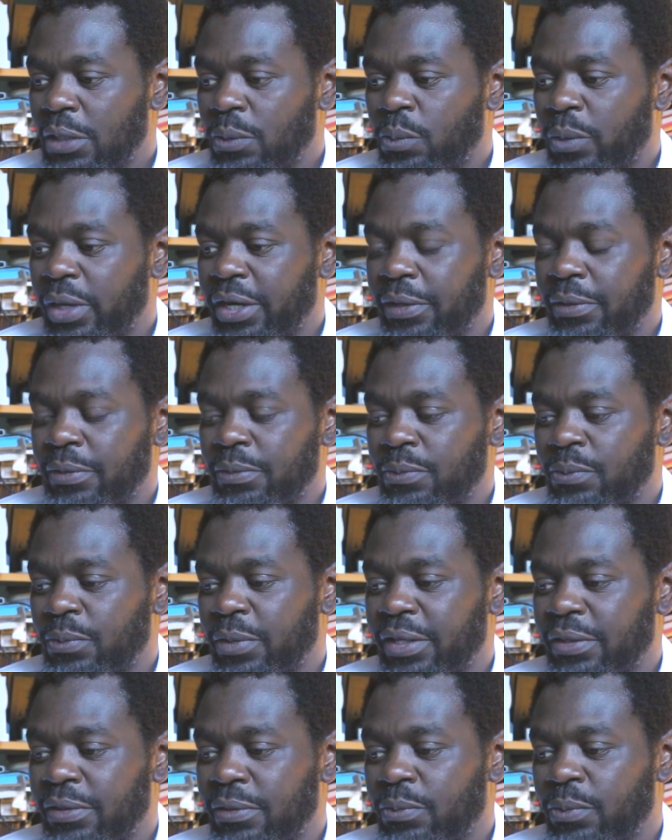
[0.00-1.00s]

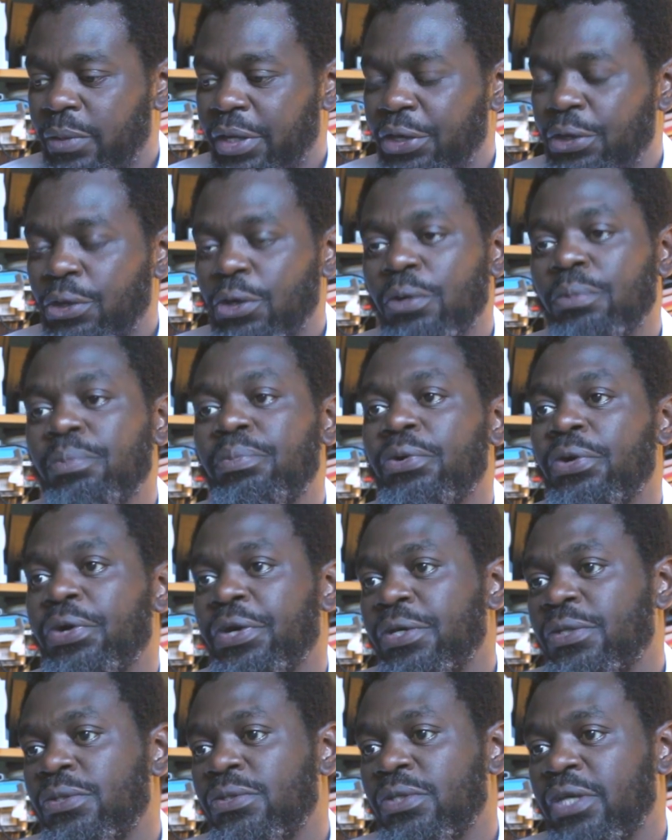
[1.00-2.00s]
where young
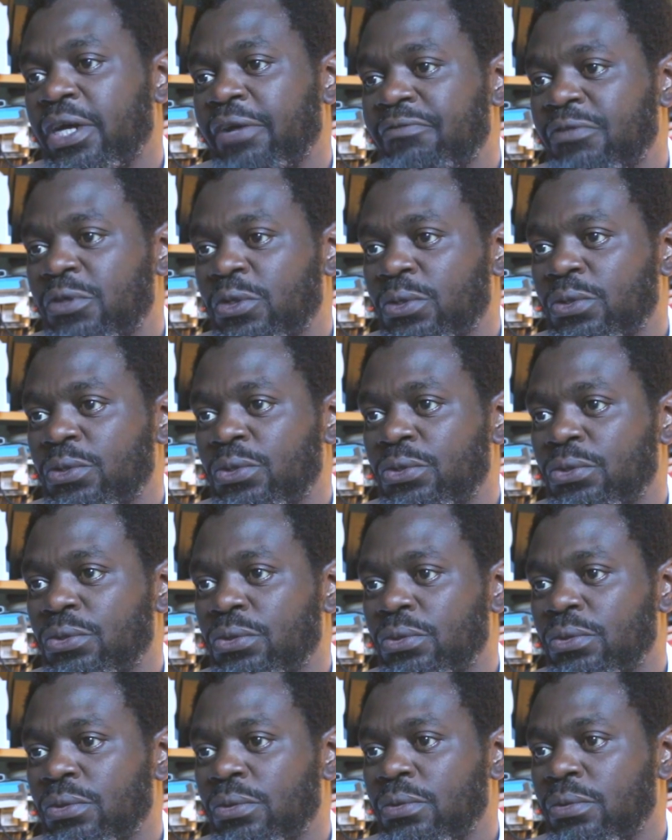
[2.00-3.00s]
boys have turned
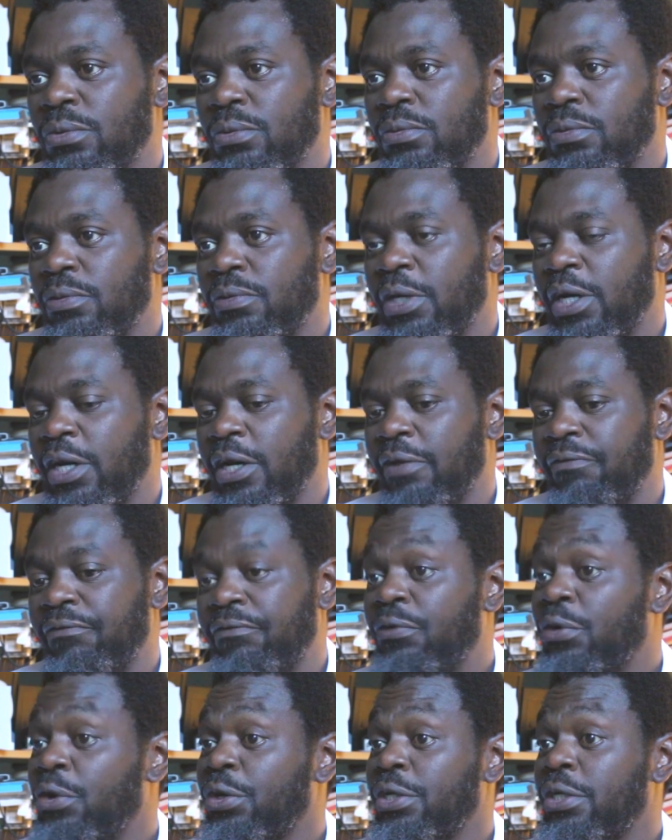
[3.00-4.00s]
to
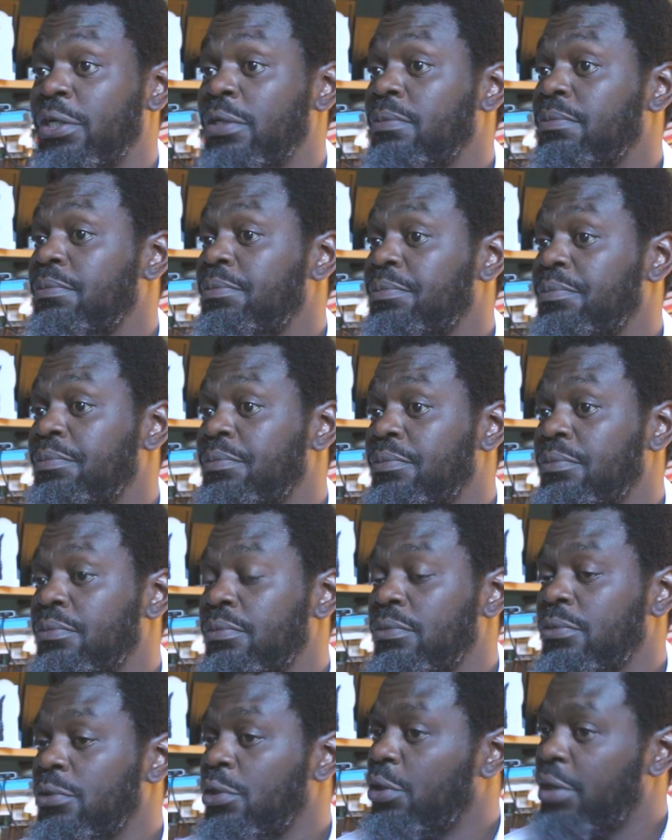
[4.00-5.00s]
fraud
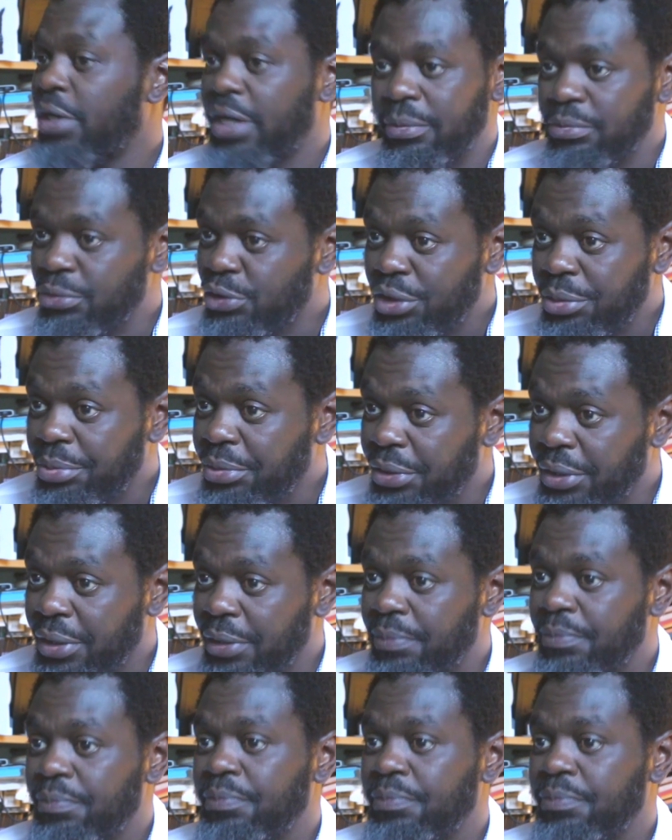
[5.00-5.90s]
or armed robbery.